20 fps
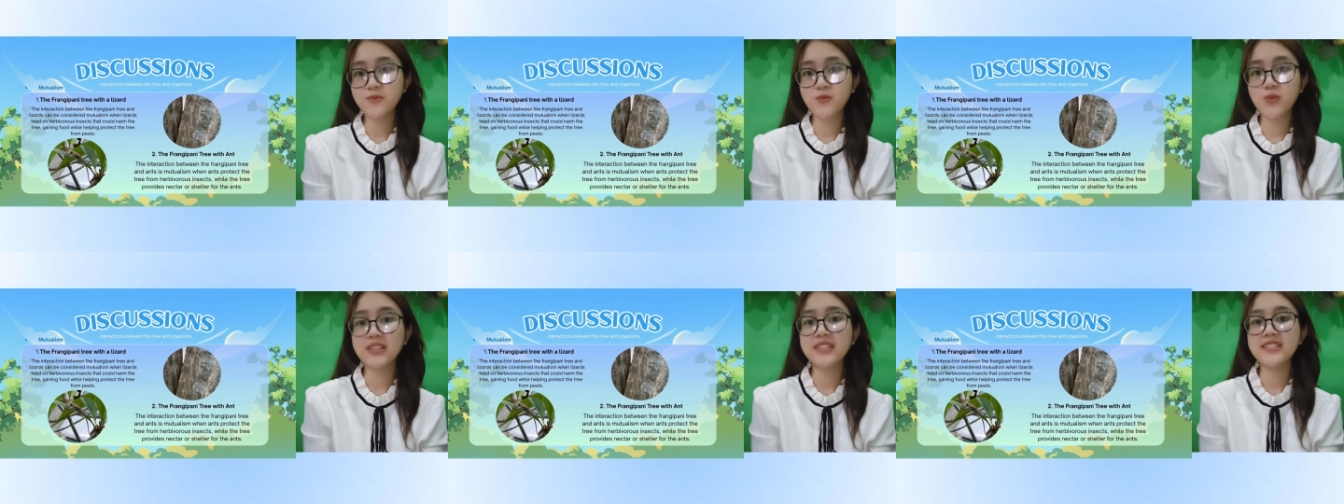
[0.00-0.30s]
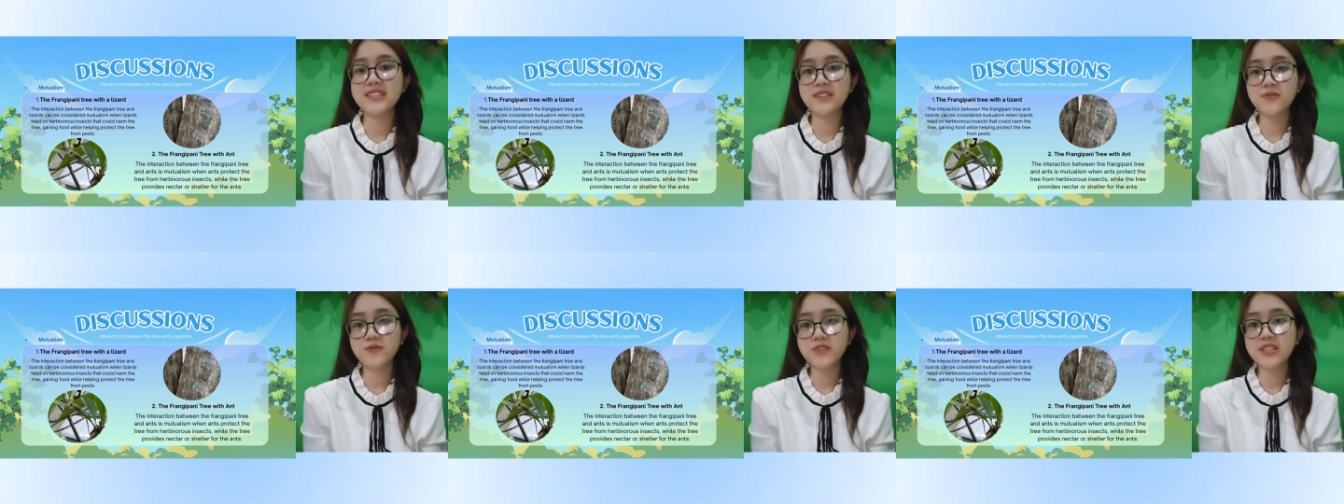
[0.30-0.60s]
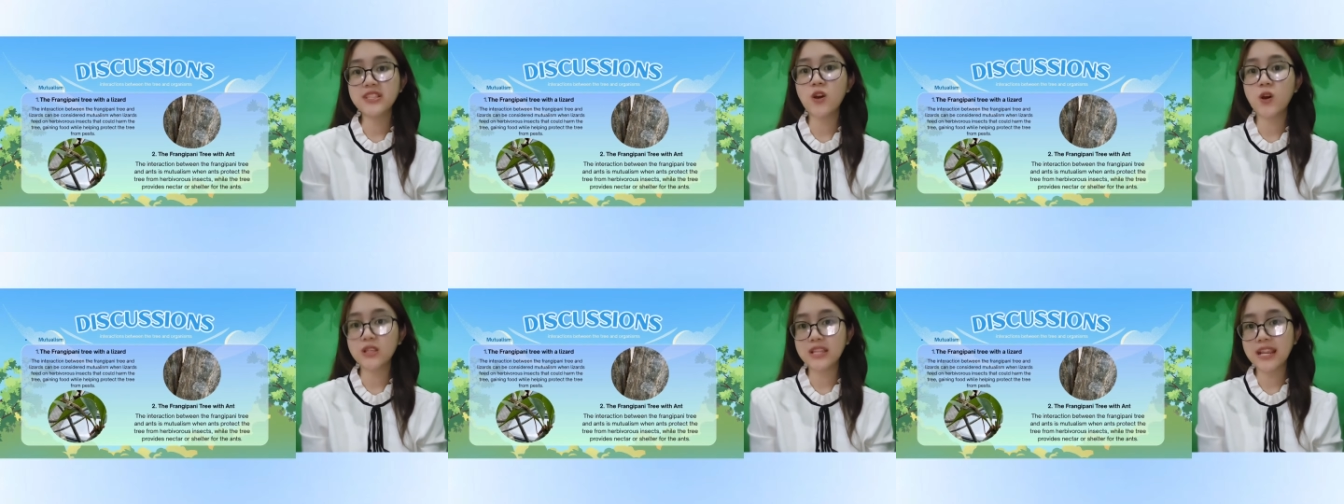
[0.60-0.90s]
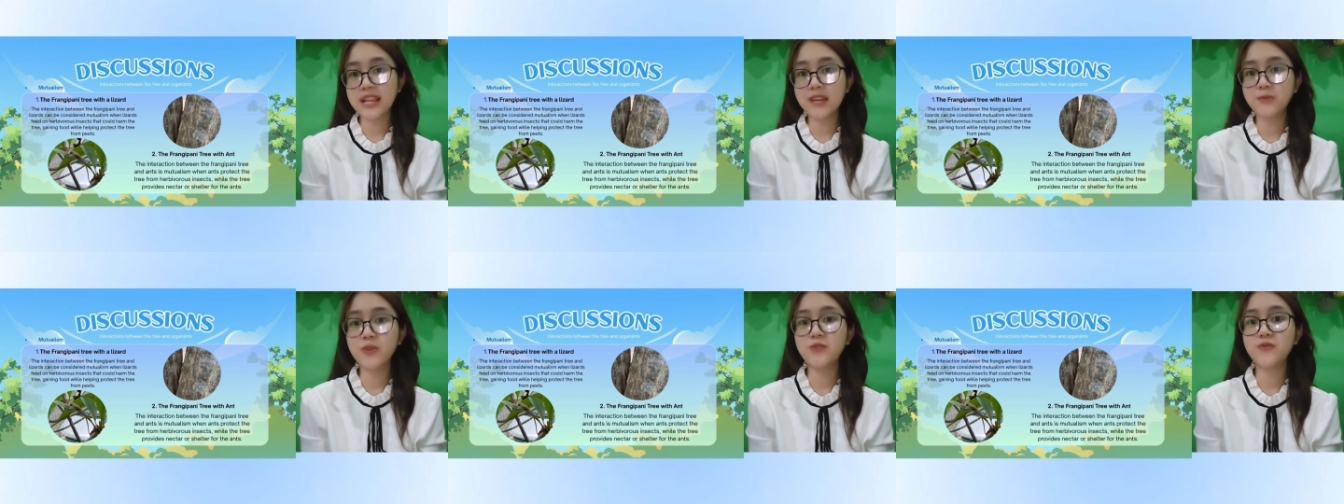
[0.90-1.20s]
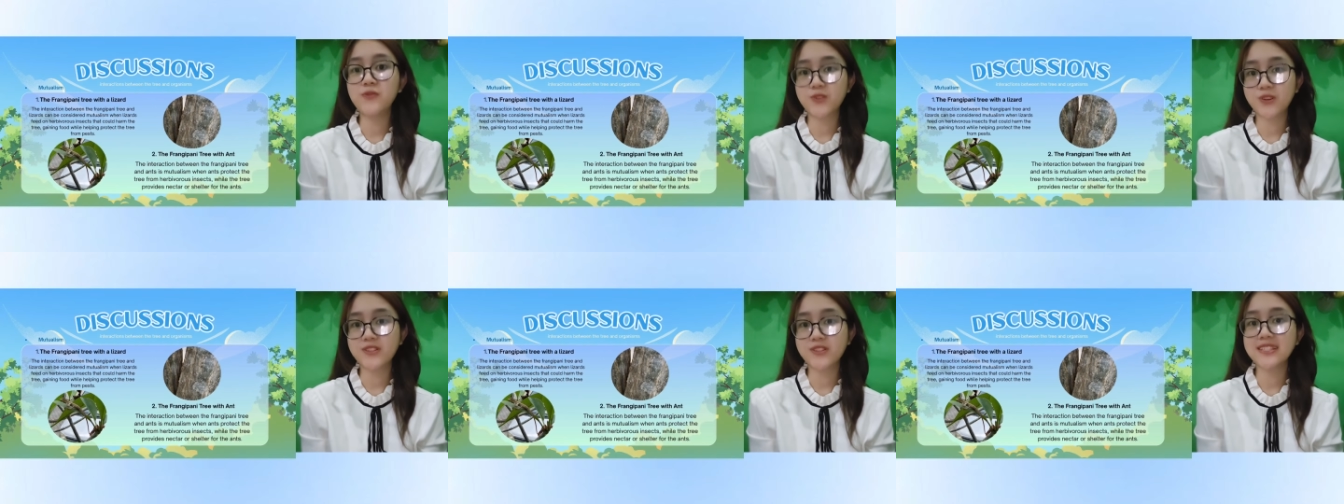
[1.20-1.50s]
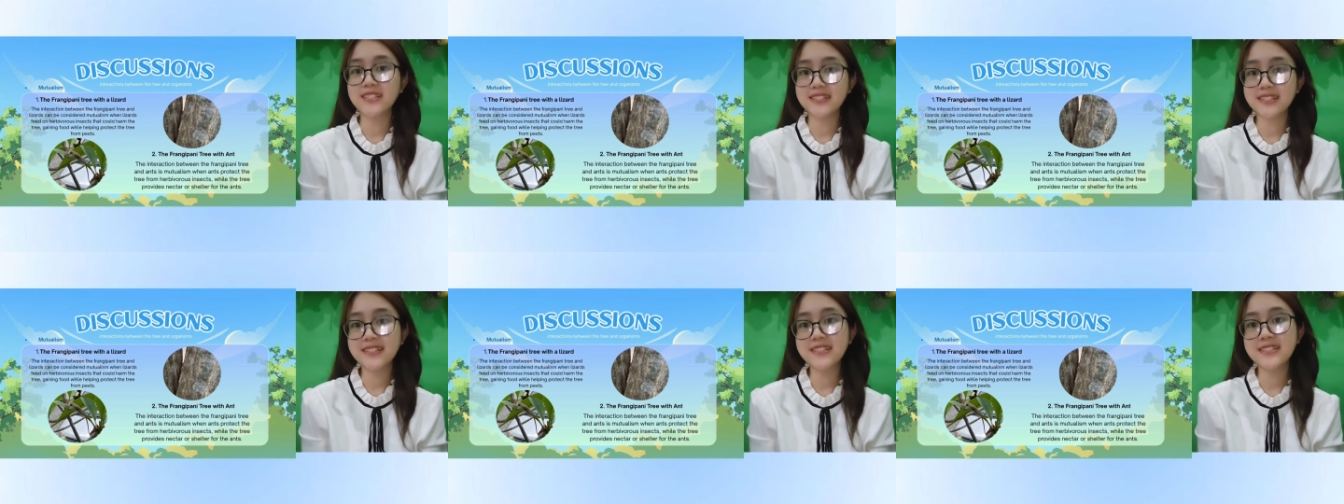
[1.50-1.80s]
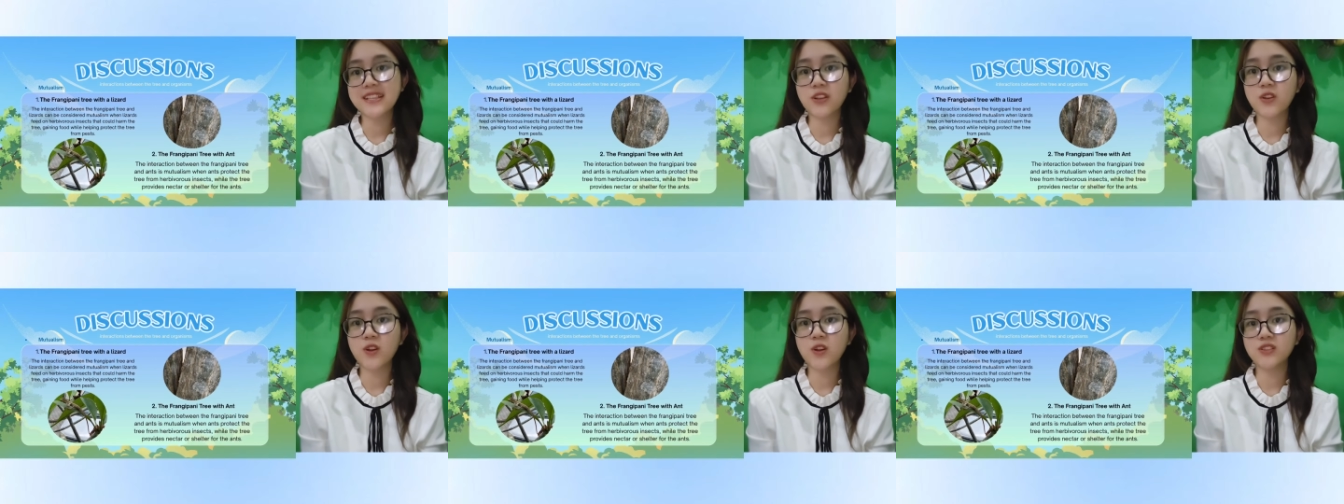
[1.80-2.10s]
when lizards feed on herbivorous insects
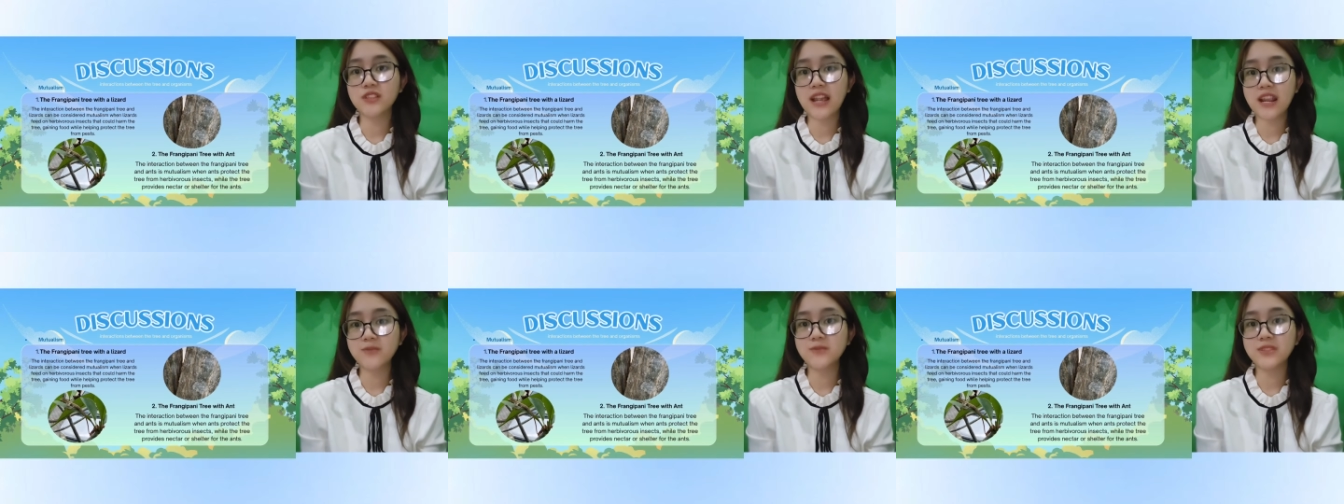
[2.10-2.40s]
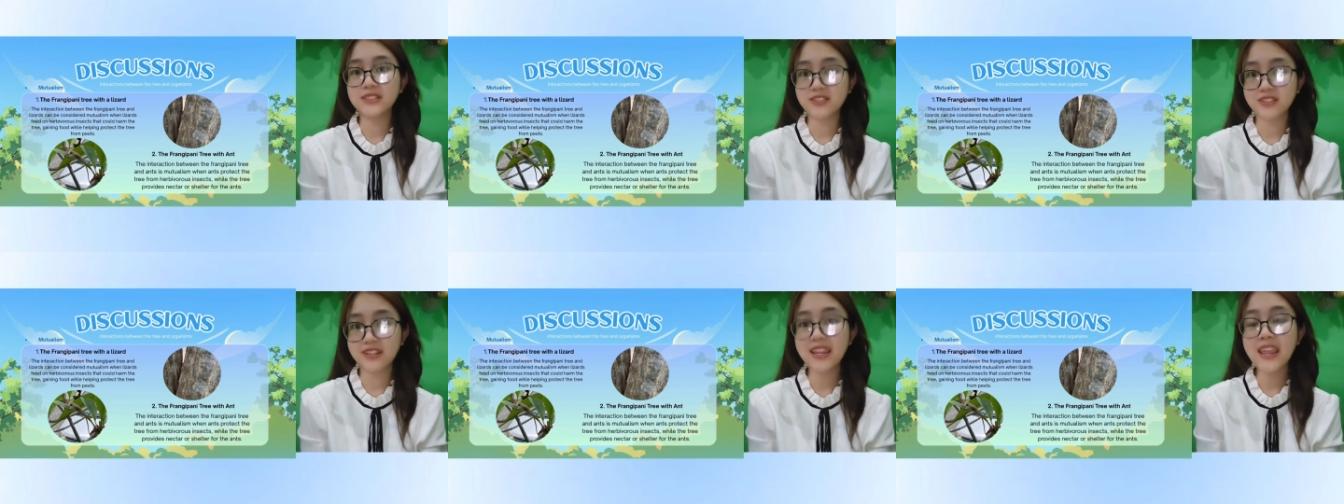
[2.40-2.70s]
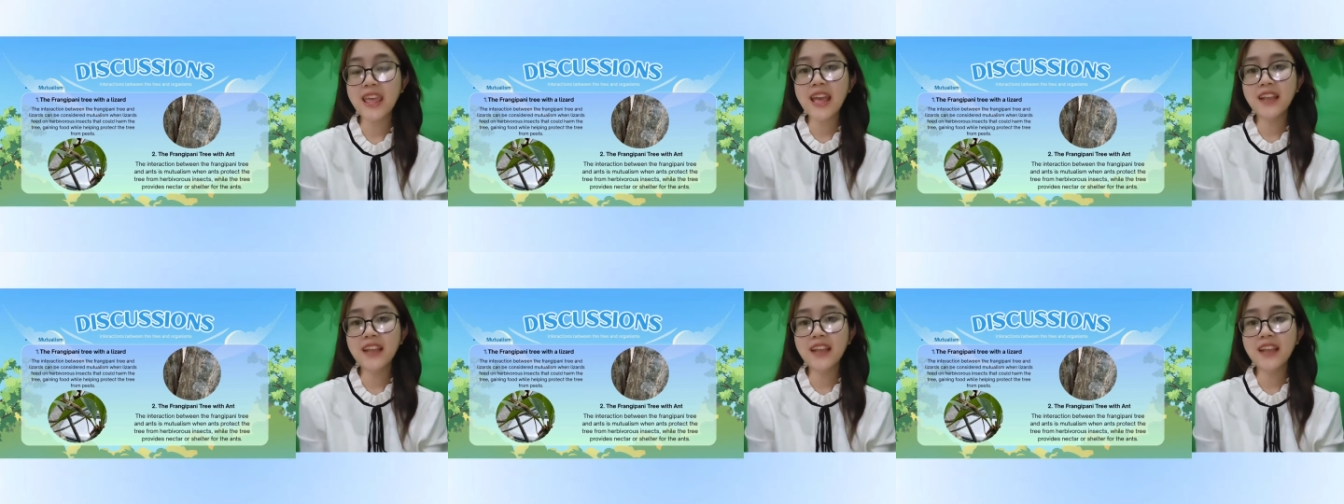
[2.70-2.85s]
that can harm the tree,